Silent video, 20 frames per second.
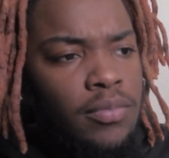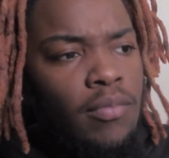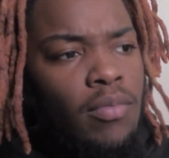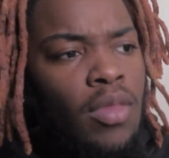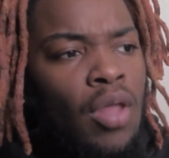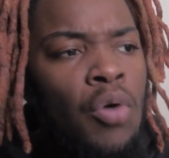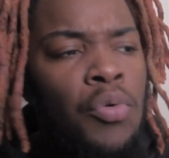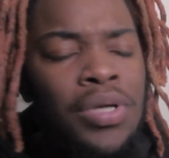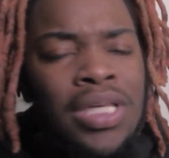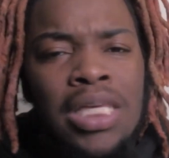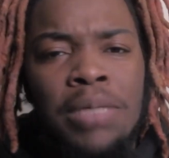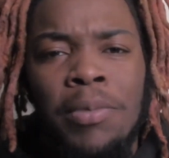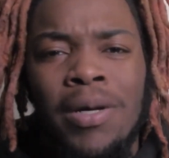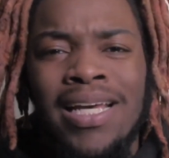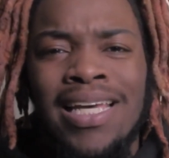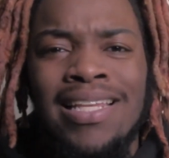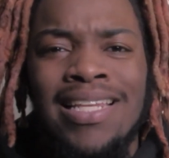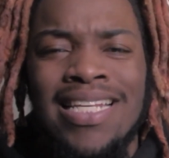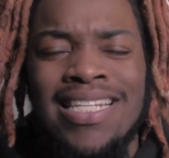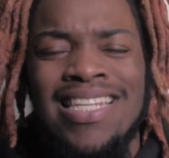I want to keep on
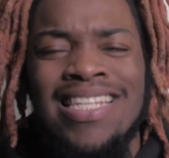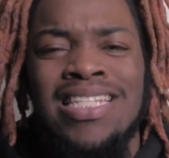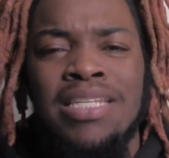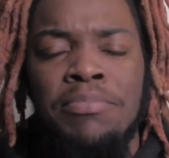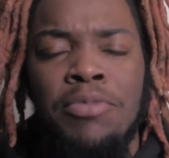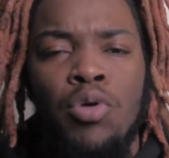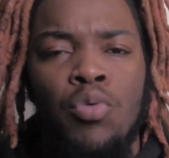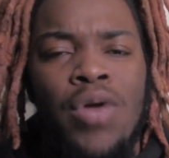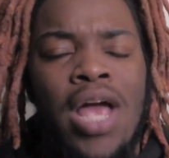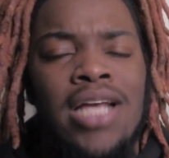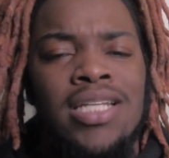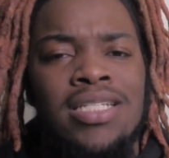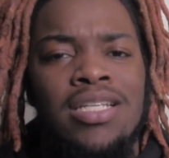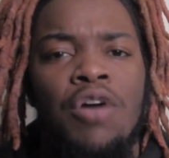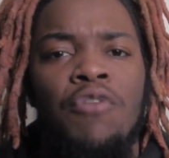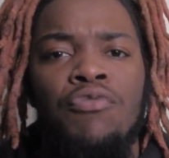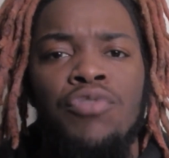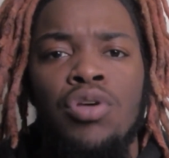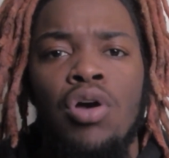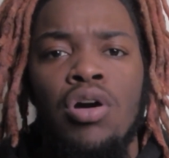getting these Easy Mill reactions
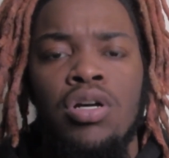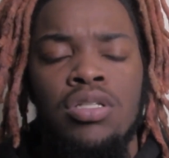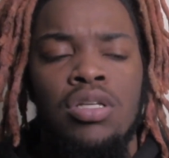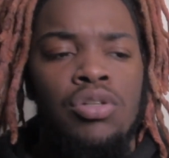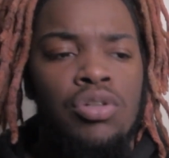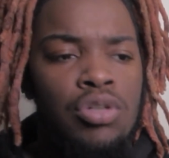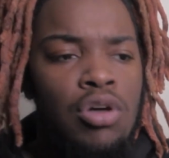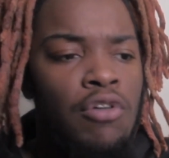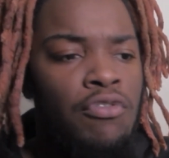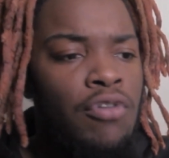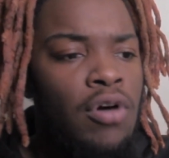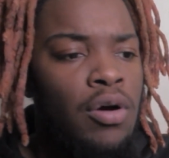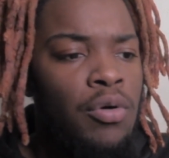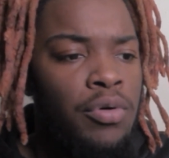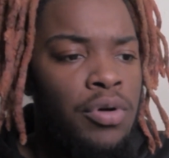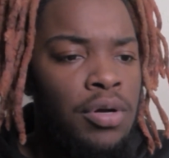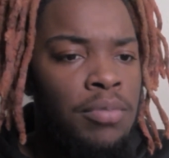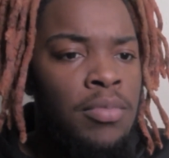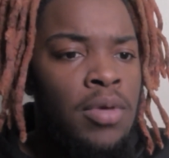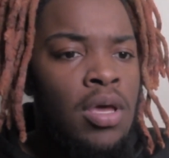out for y'all, because I know y'all fuck
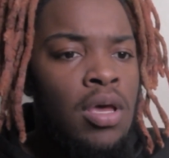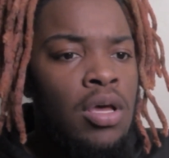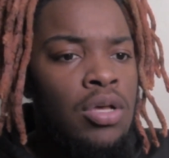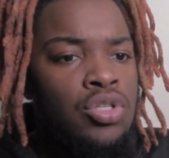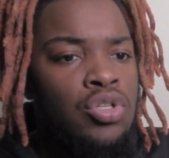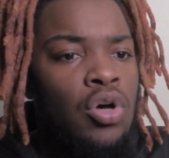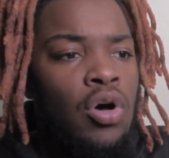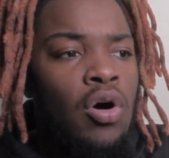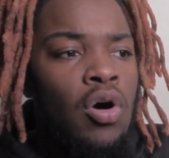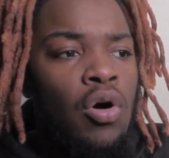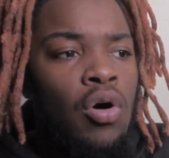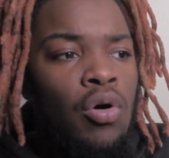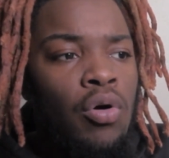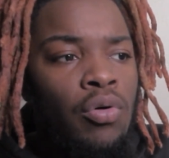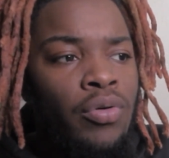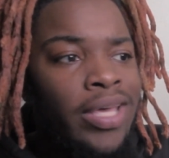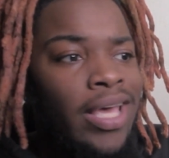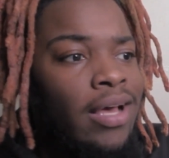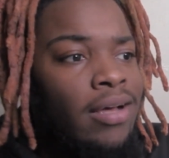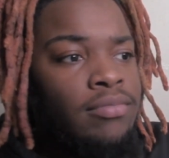with them. So,
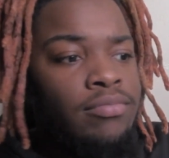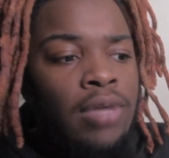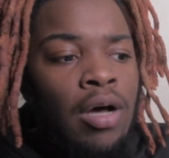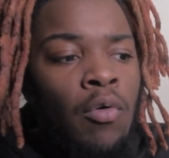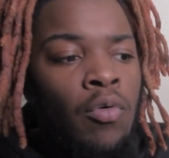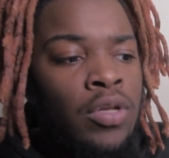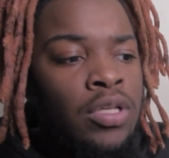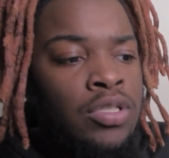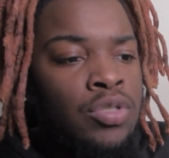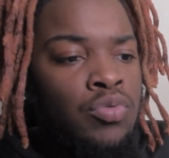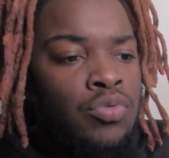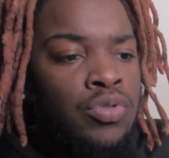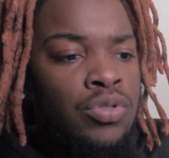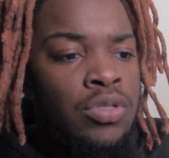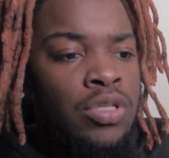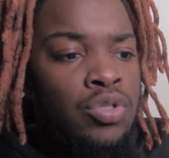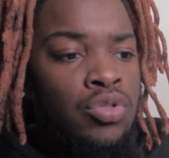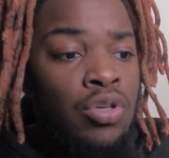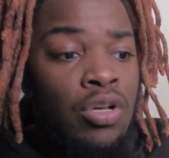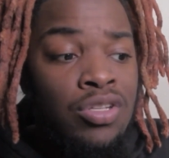yeah, this
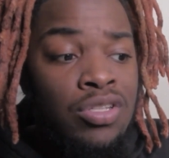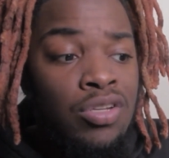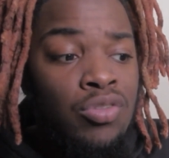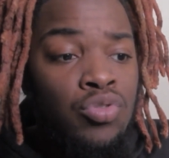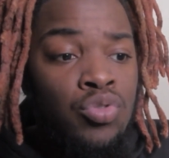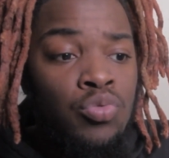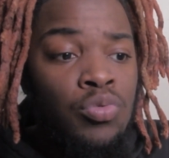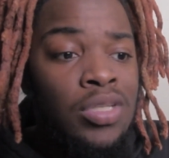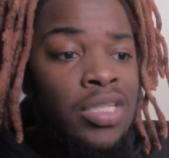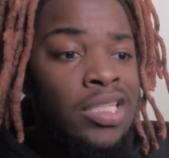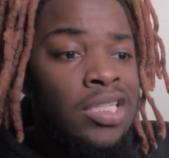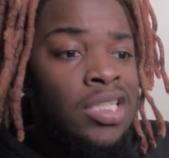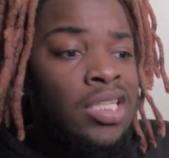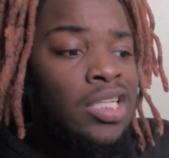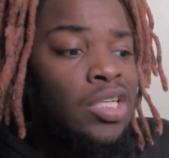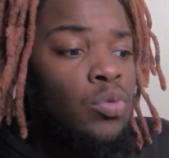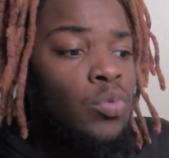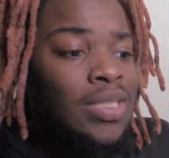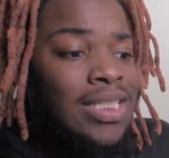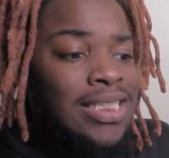y'all said it was really
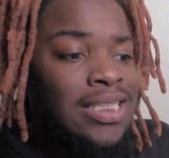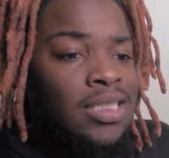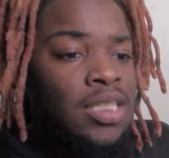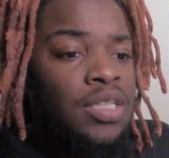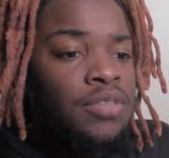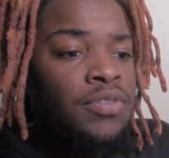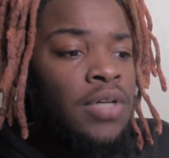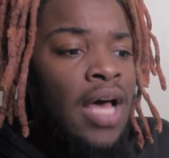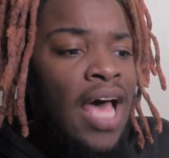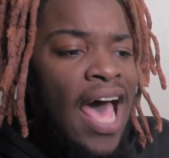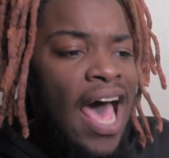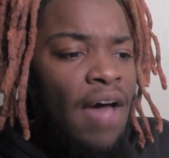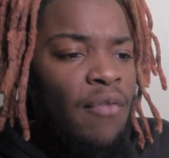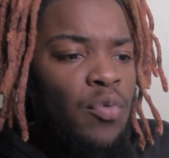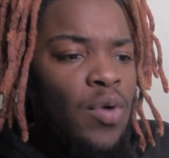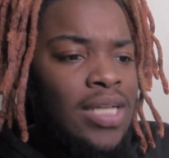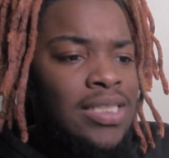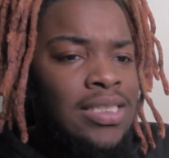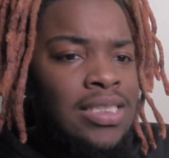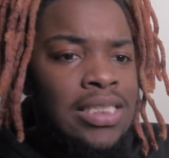good, really tough. I haven't
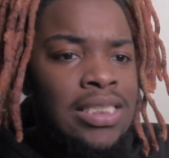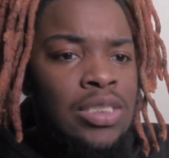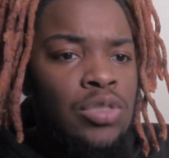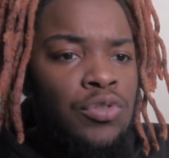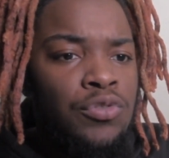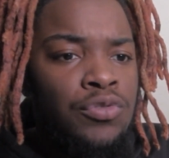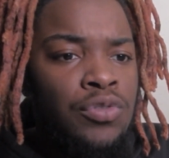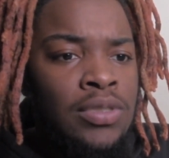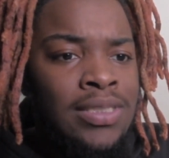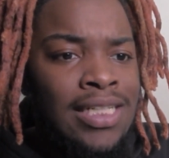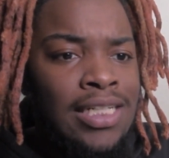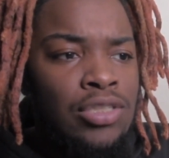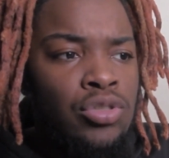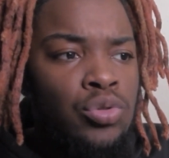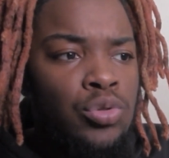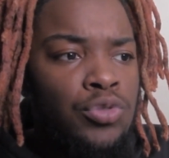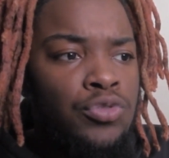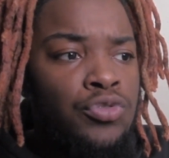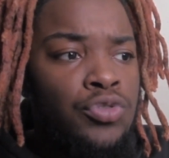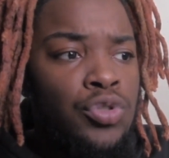reacted to this
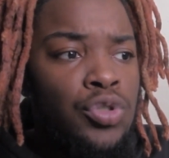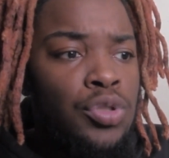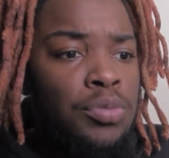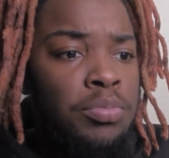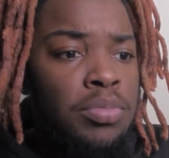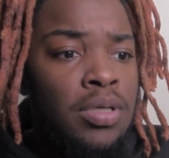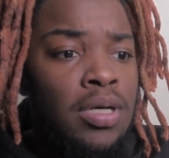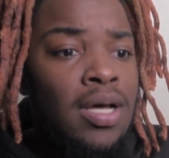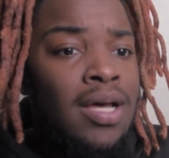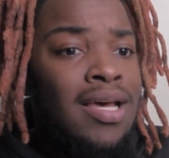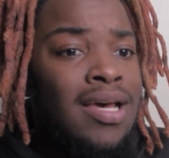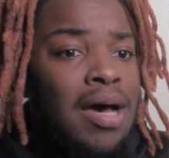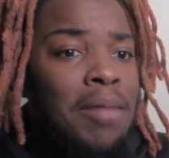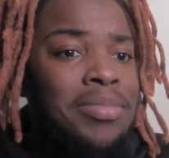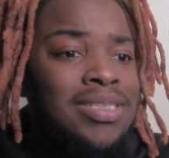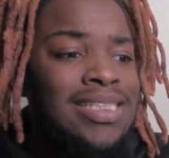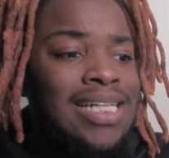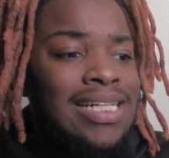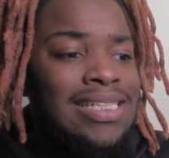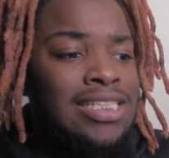so far, but I'm
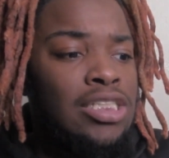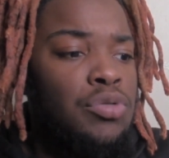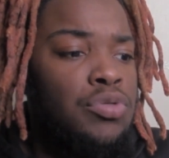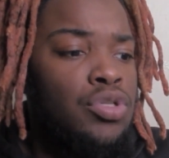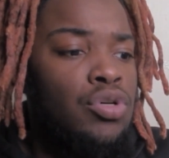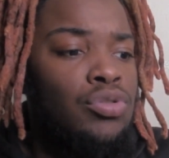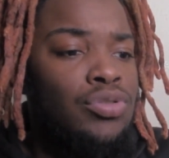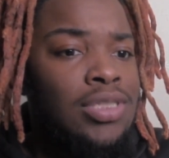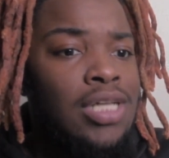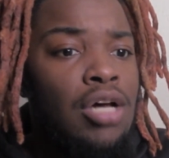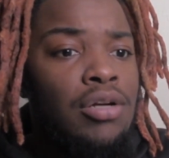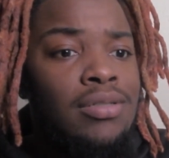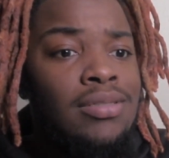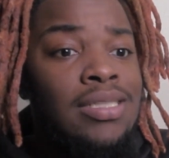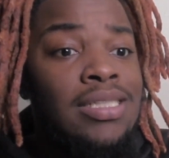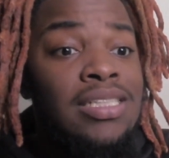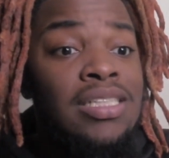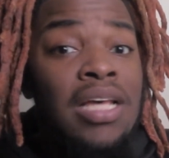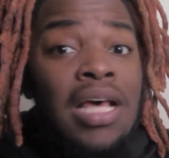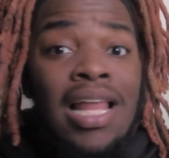excited to see how we're going to sound on
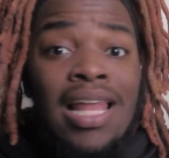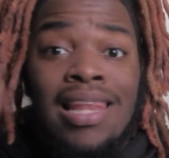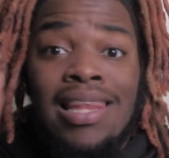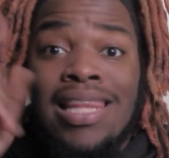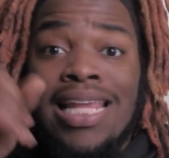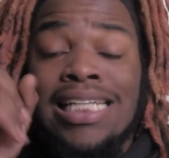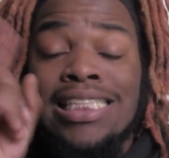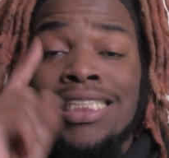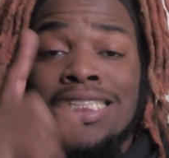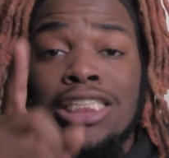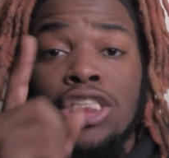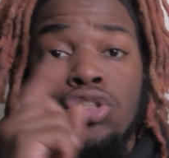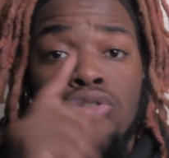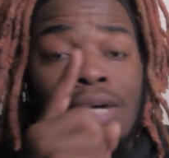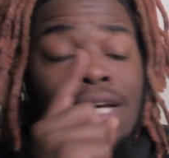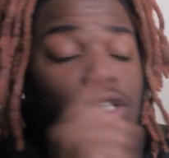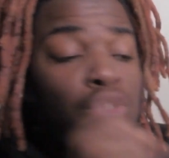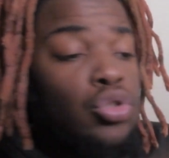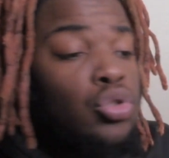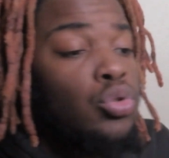this. Let's get
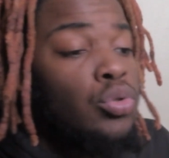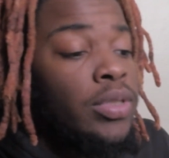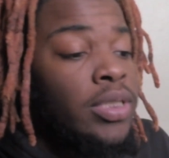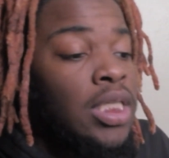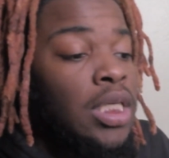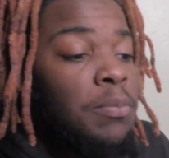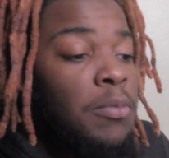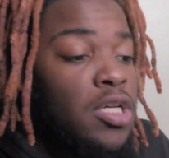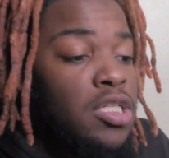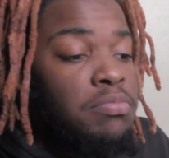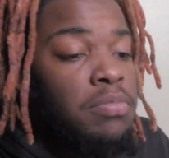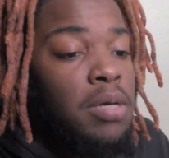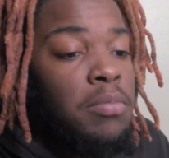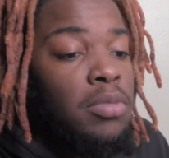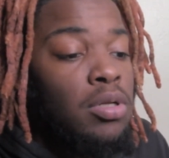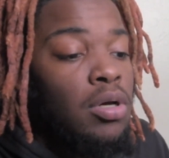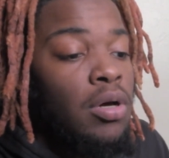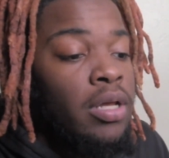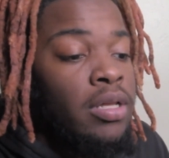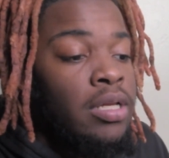straight into it. Keep on spamming
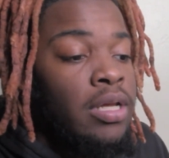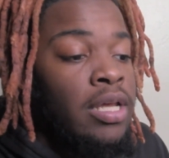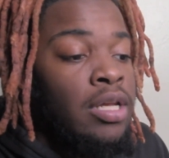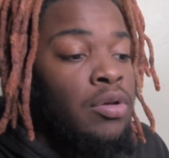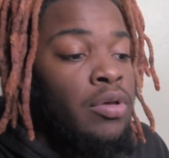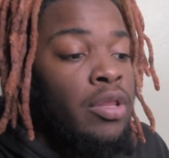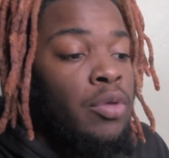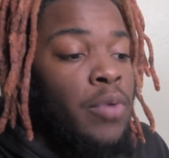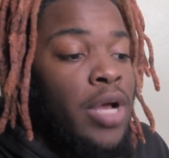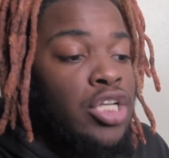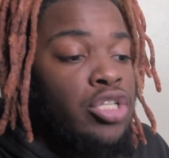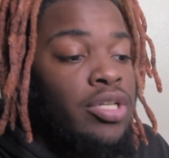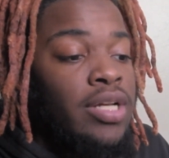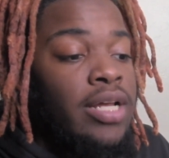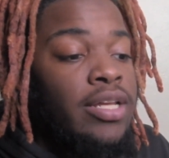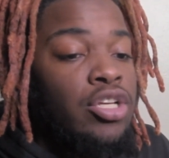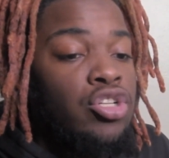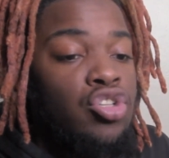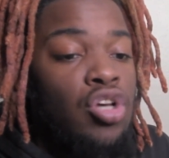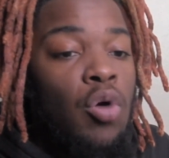below any other reaction
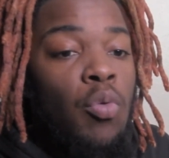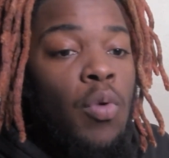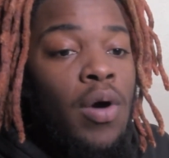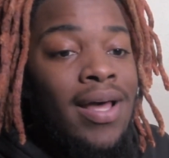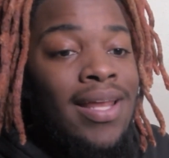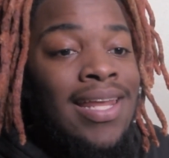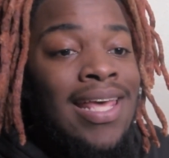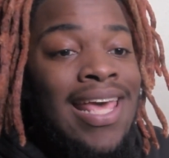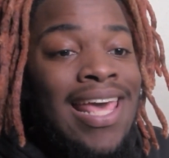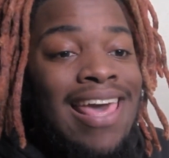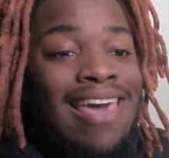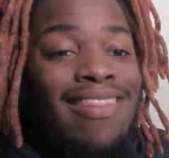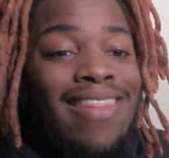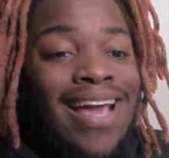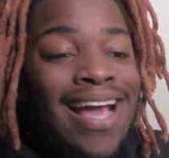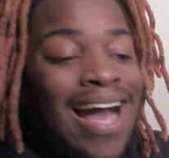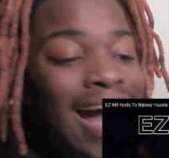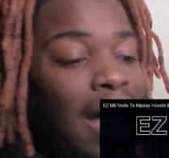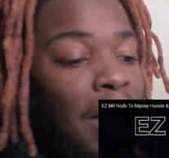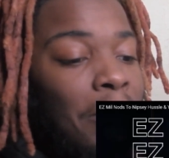ideas y'all want in the
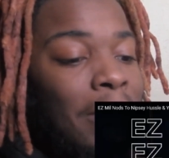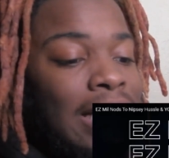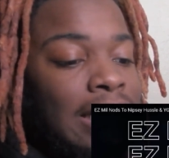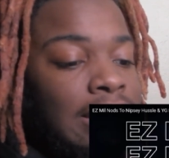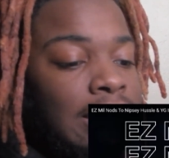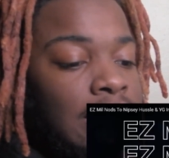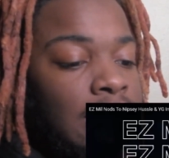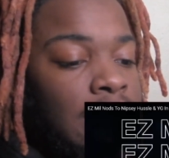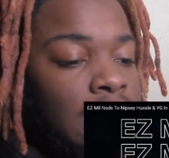comments.